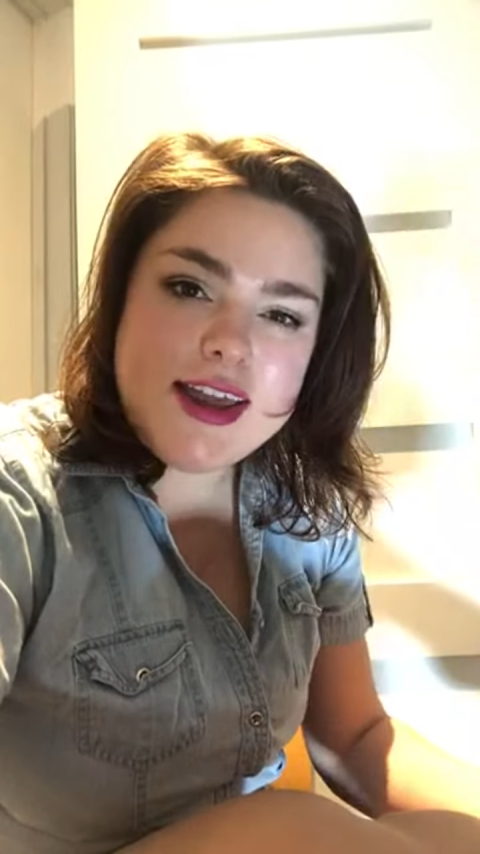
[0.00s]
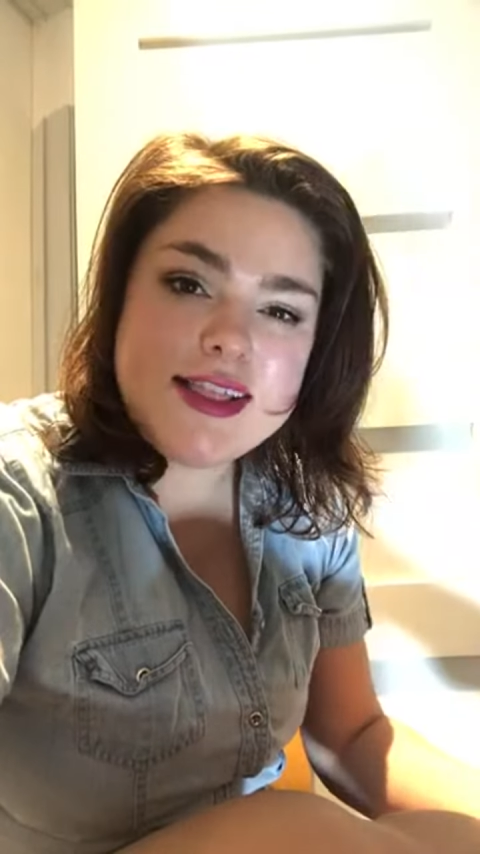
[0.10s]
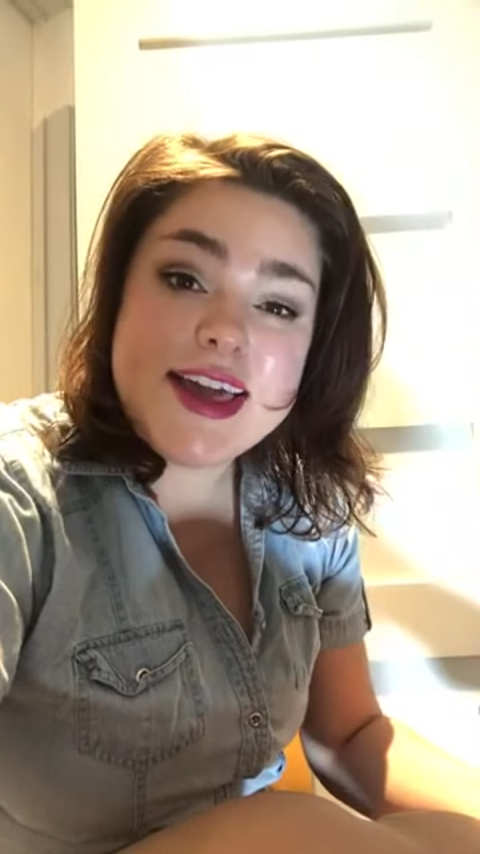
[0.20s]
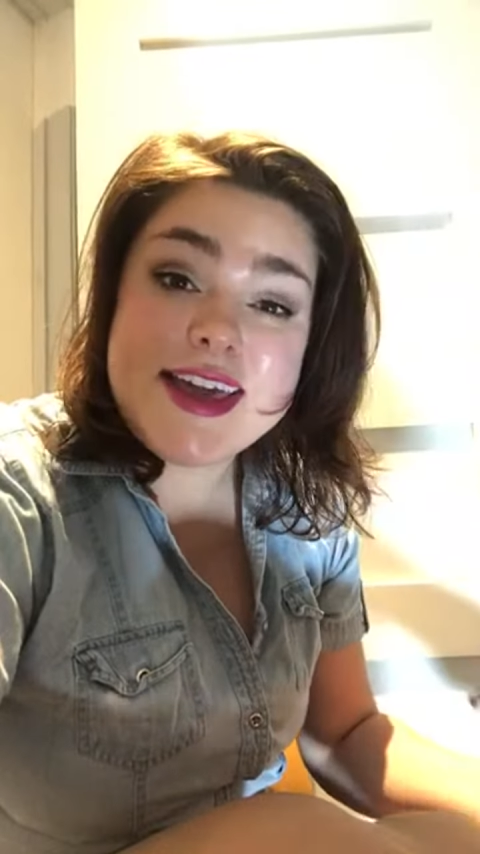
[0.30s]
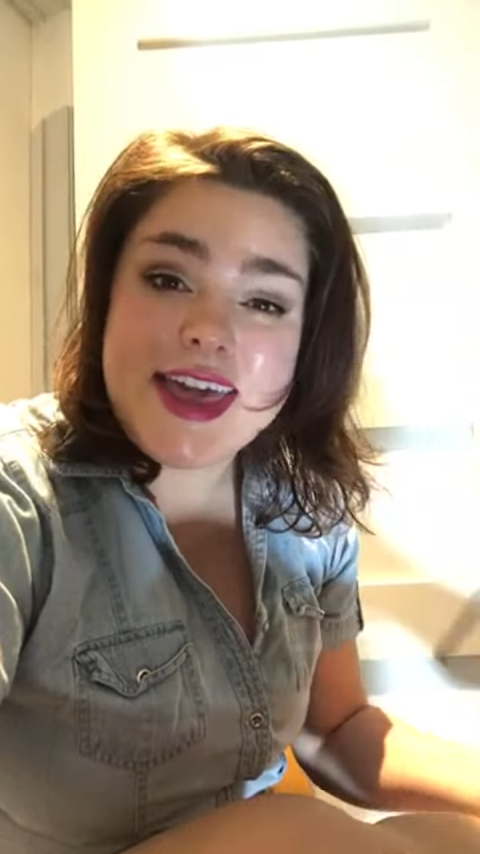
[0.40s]

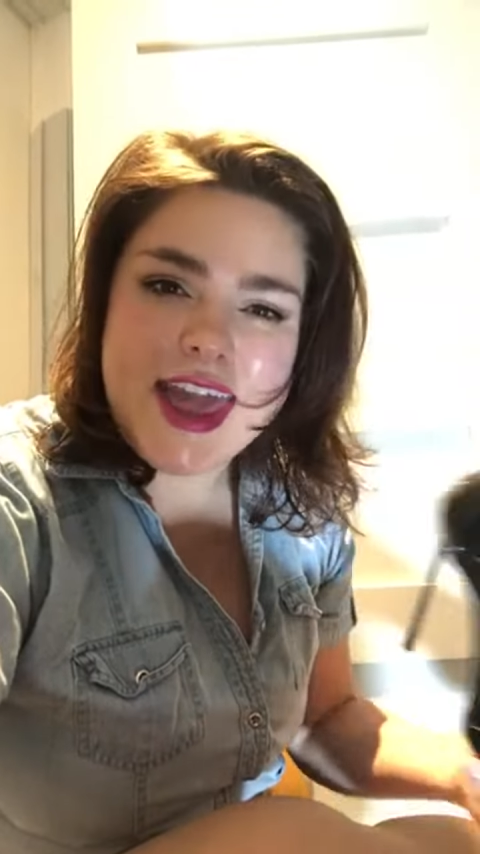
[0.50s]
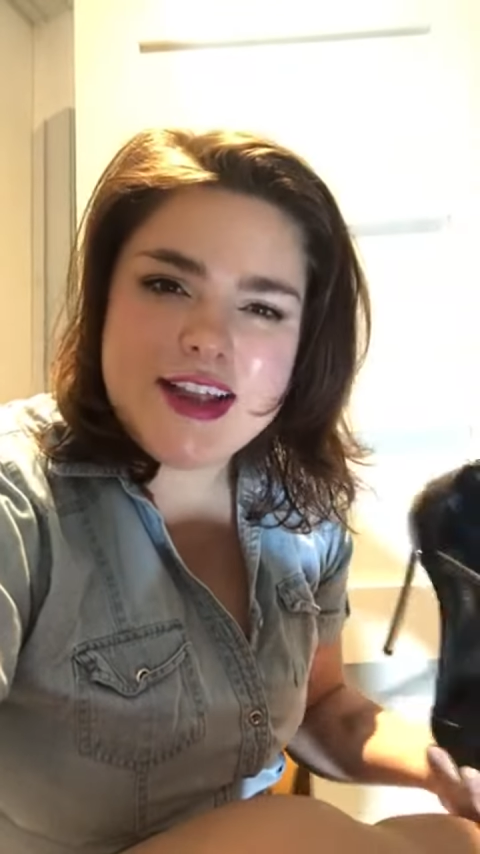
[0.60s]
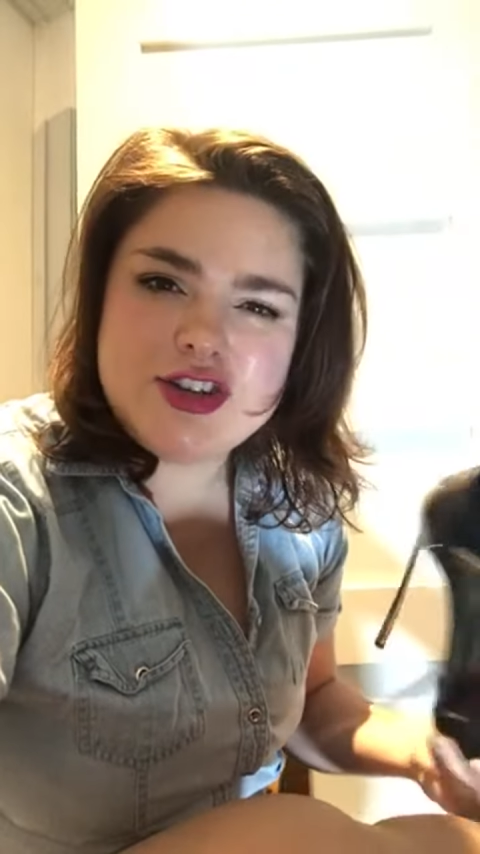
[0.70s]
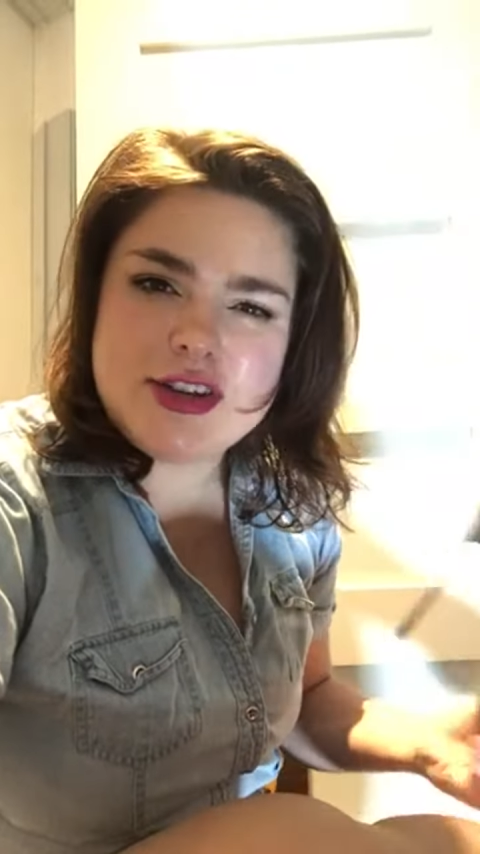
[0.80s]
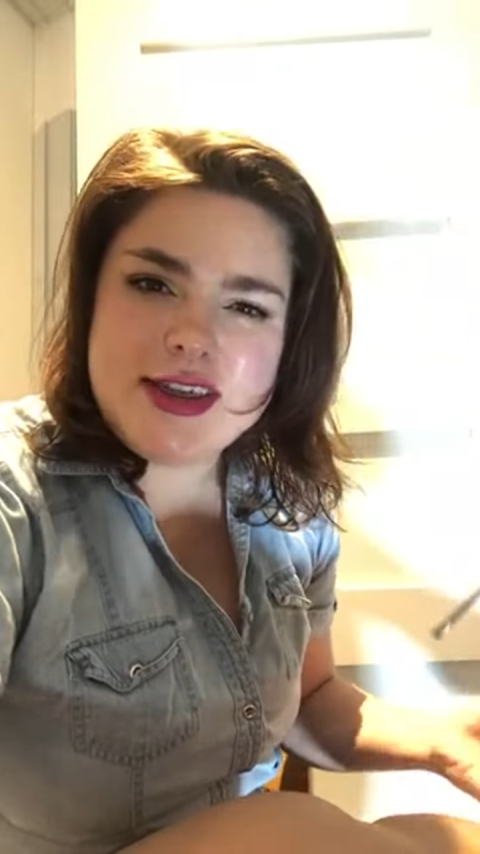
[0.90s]
like
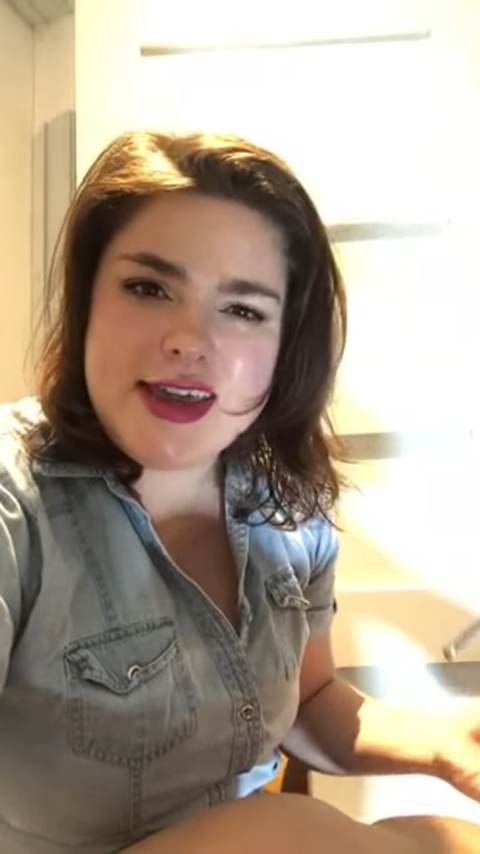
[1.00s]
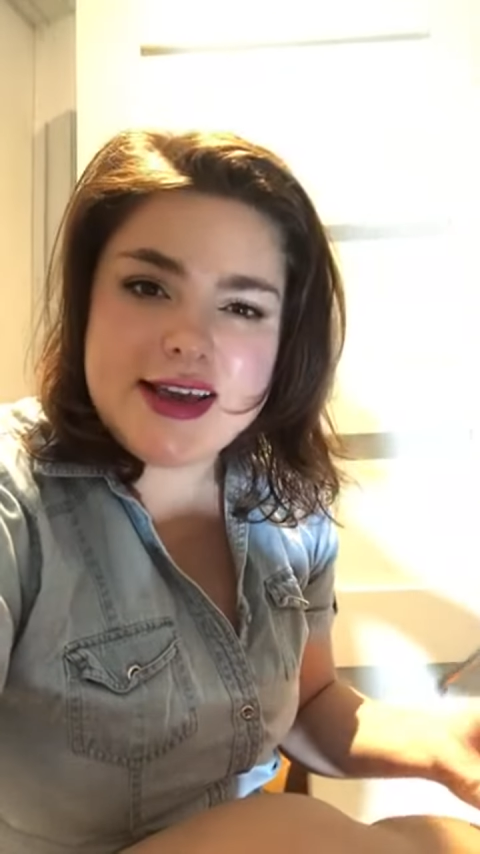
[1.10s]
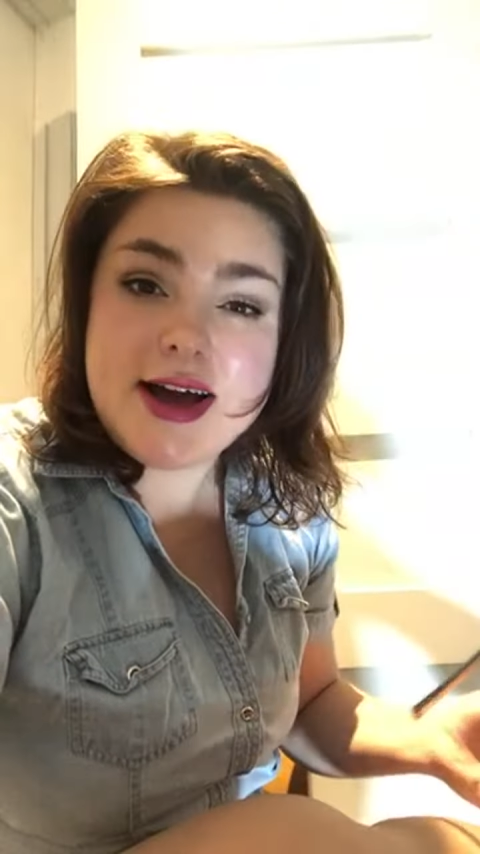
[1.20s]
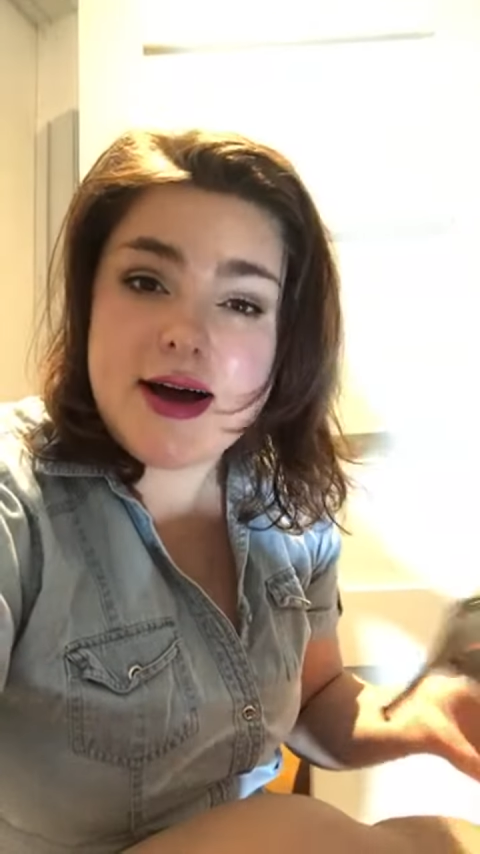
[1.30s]
gauge the